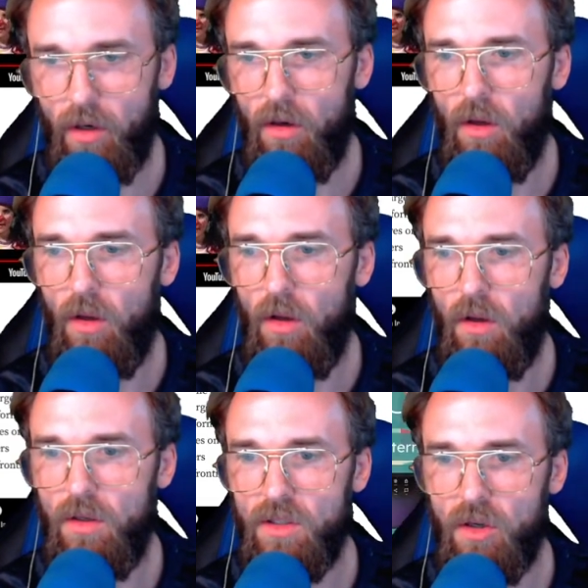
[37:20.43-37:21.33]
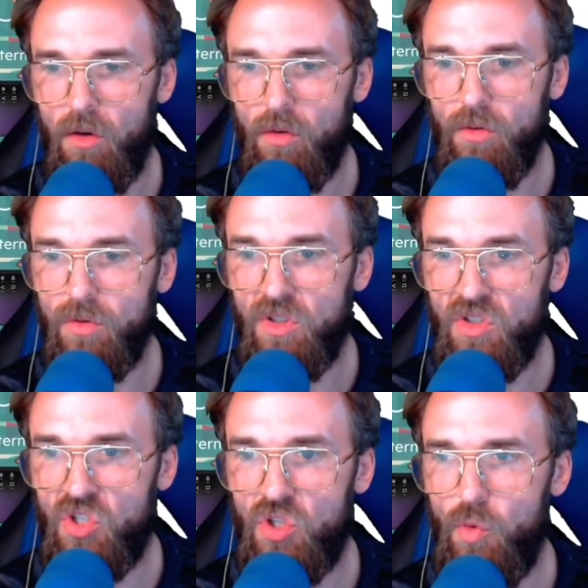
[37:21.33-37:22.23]
it. So
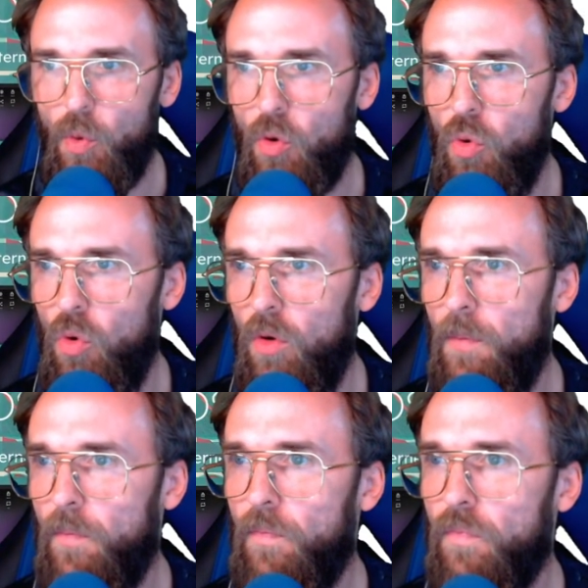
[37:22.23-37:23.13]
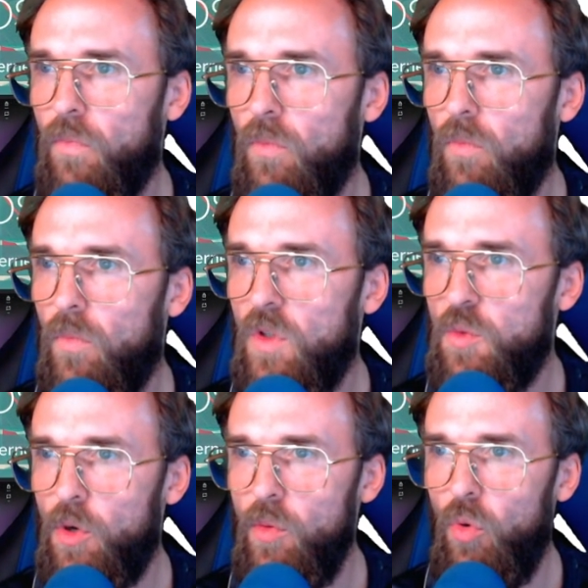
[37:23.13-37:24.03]
super cool. It's
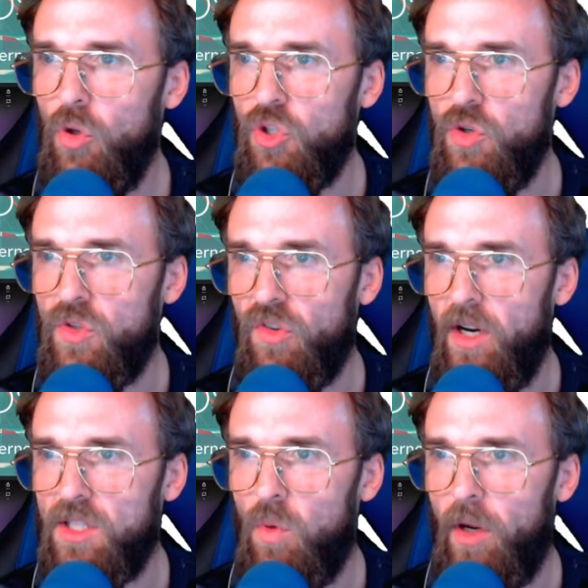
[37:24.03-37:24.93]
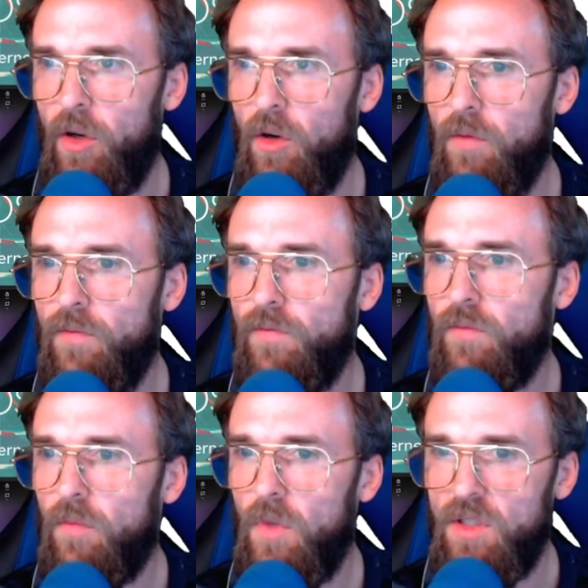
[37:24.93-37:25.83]
pretty bullish news for X Y O
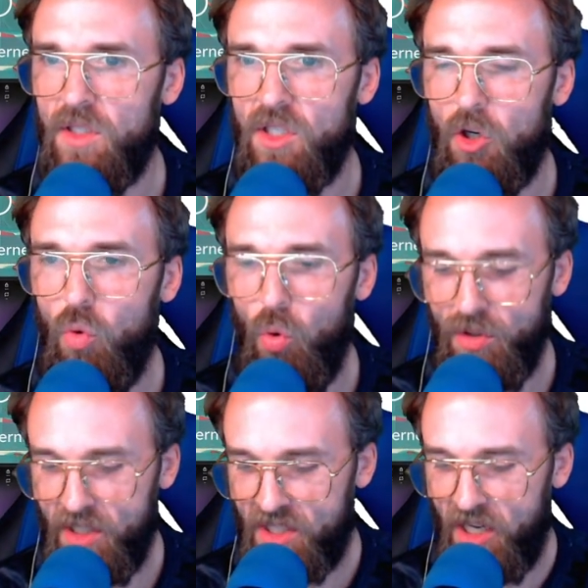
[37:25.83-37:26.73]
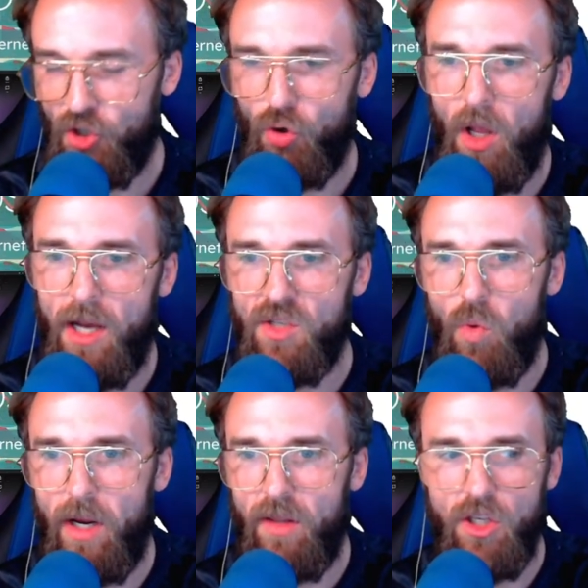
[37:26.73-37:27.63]
because it's a cool decentralized
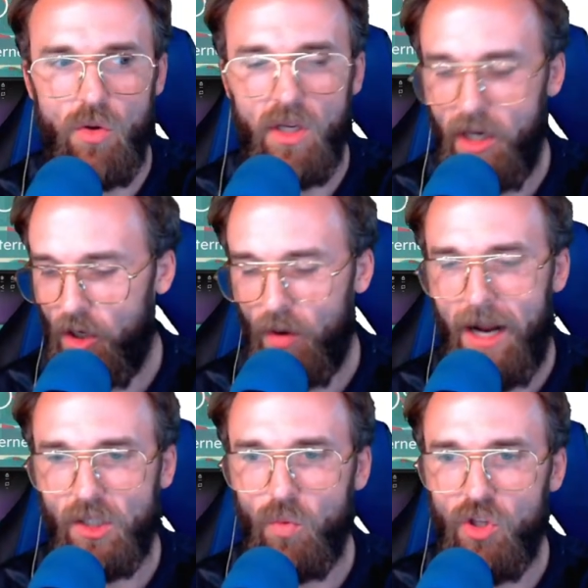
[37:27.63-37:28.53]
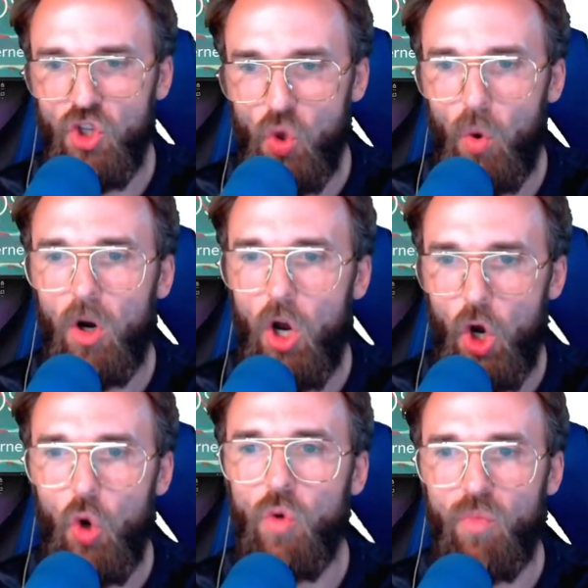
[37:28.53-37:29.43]
way that you can interact with your
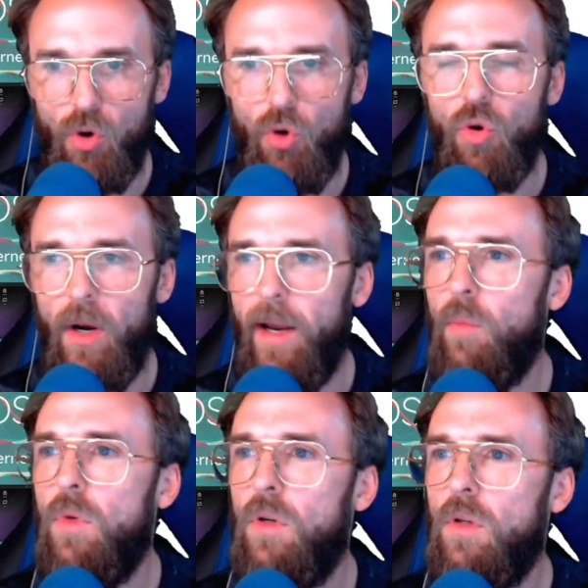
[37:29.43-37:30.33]
own program